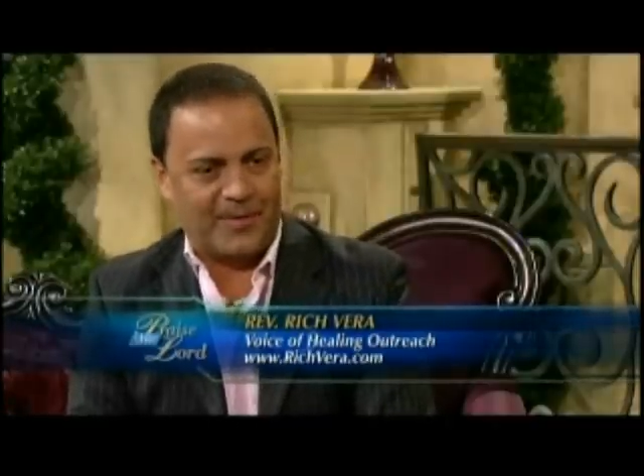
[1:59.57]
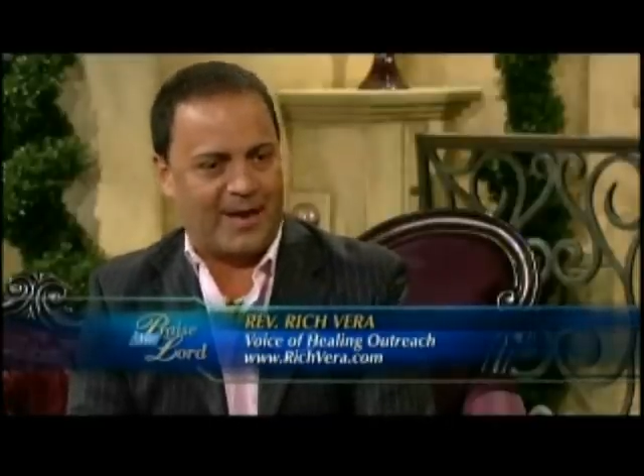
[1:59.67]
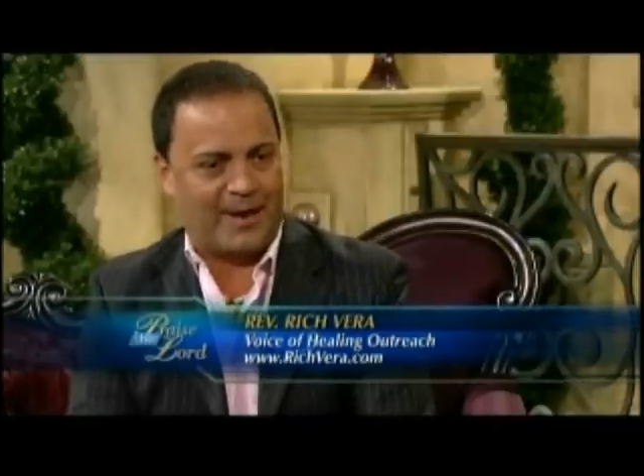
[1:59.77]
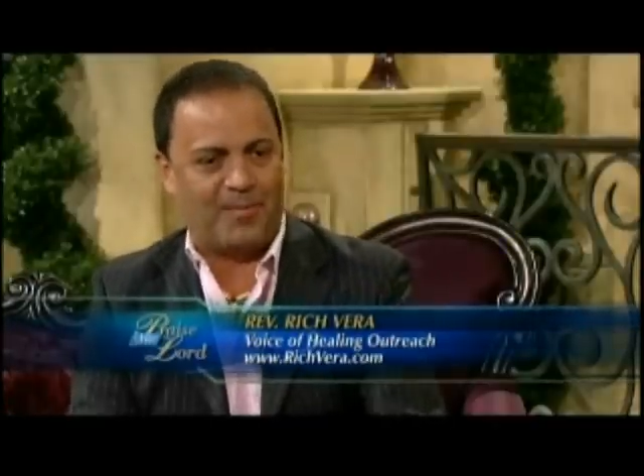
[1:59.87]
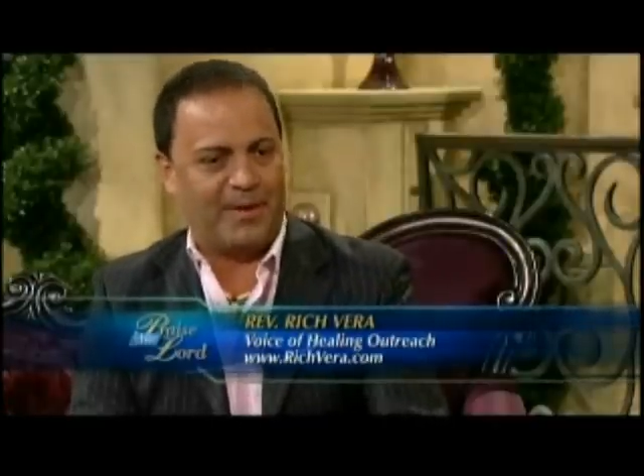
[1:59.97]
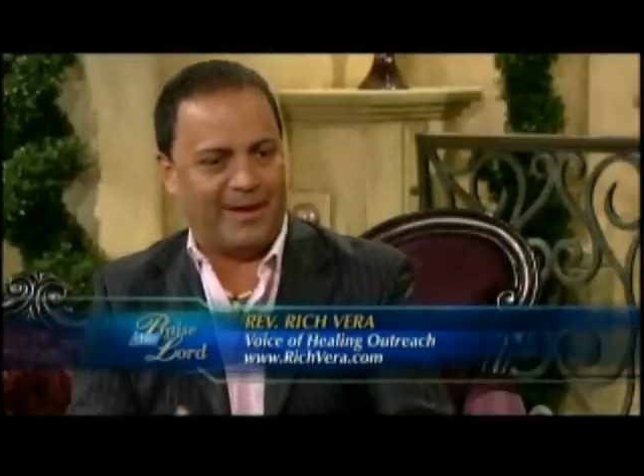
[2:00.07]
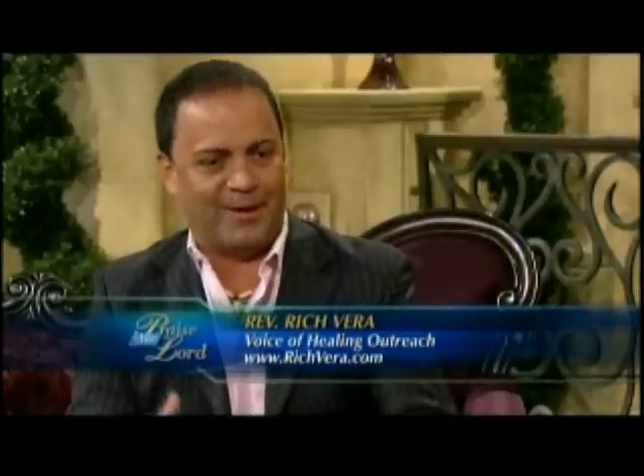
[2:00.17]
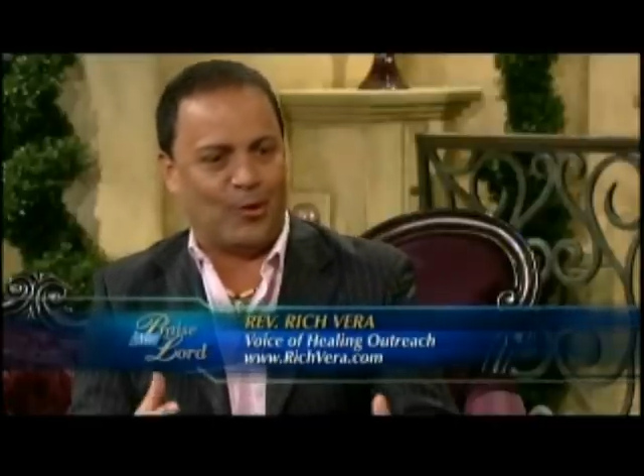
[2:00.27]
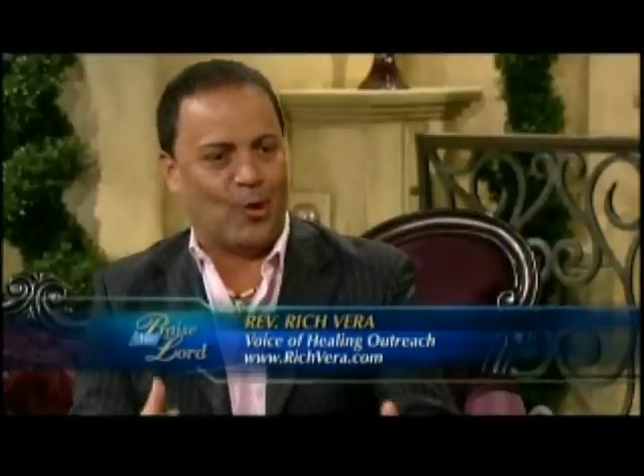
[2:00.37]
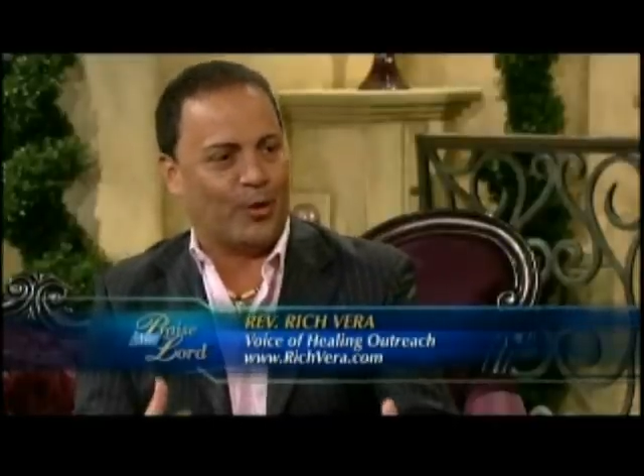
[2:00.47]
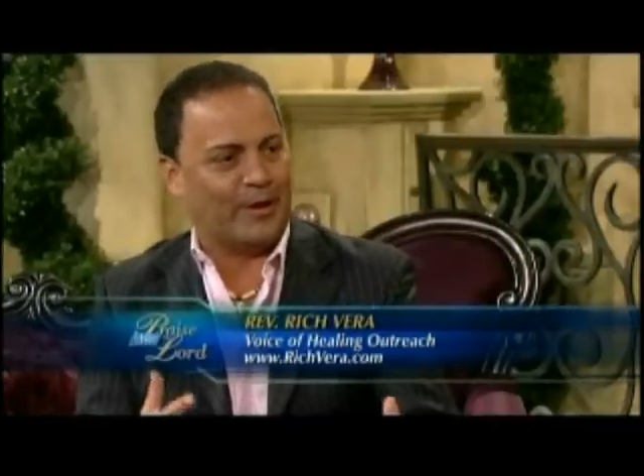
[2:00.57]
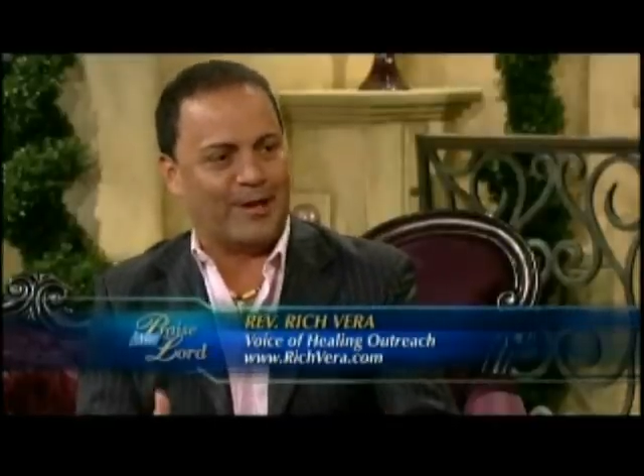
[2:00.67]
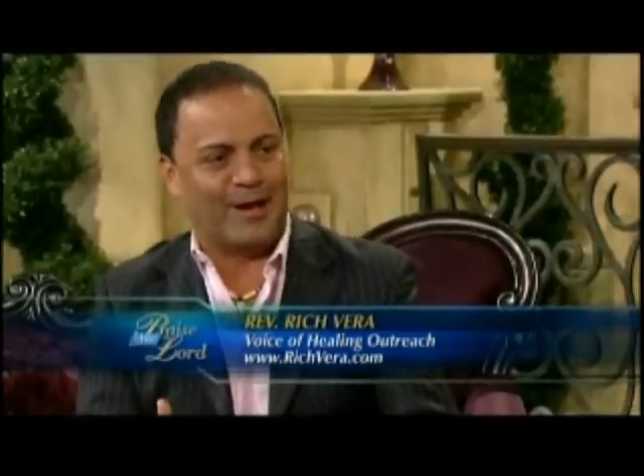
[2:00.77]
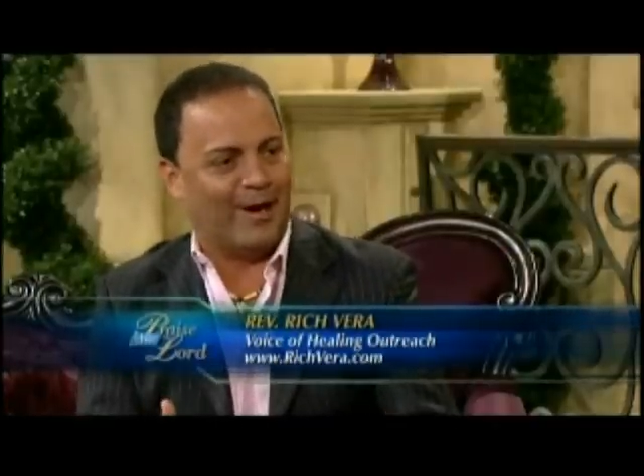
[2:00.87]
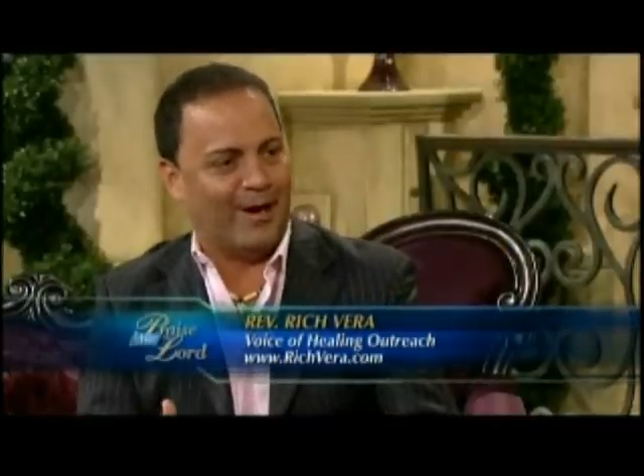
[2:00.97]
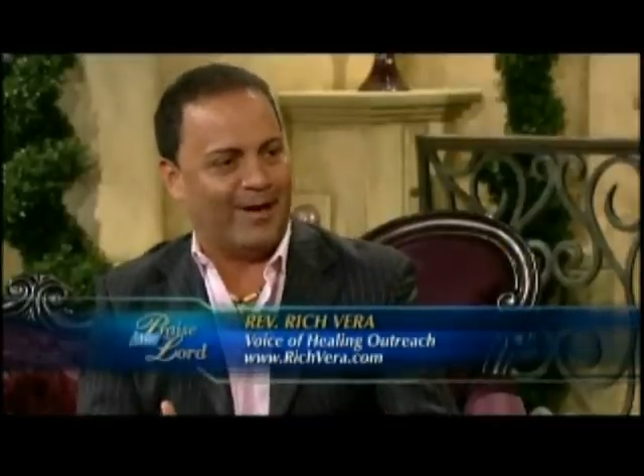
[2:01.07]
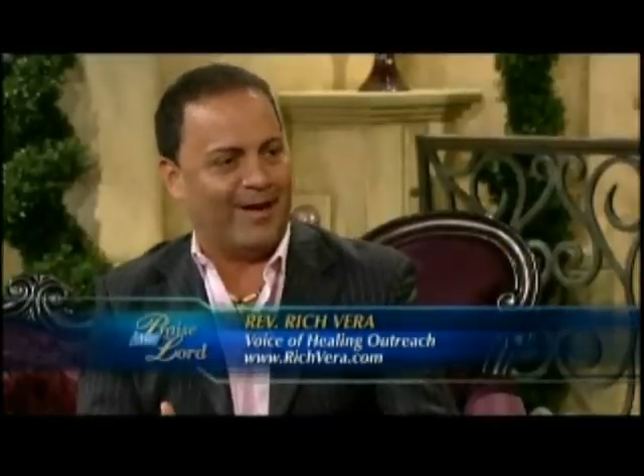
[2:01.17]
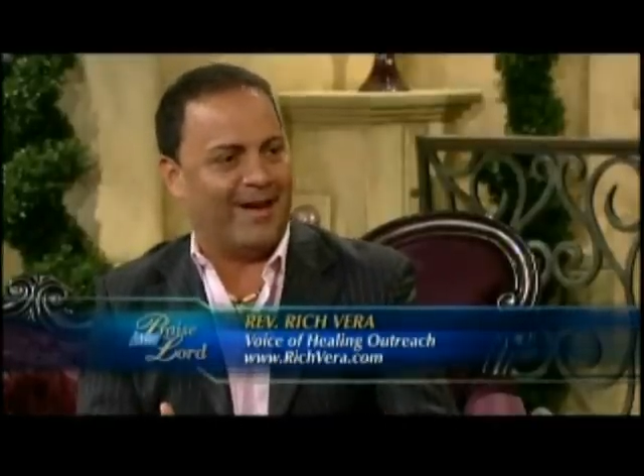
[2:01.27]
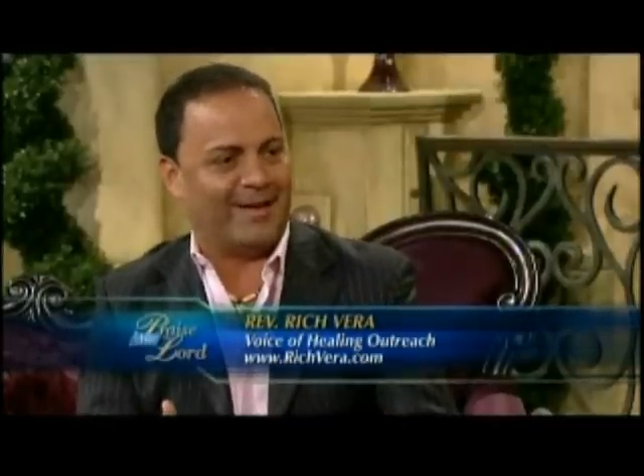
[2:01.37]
had a big loaded gun.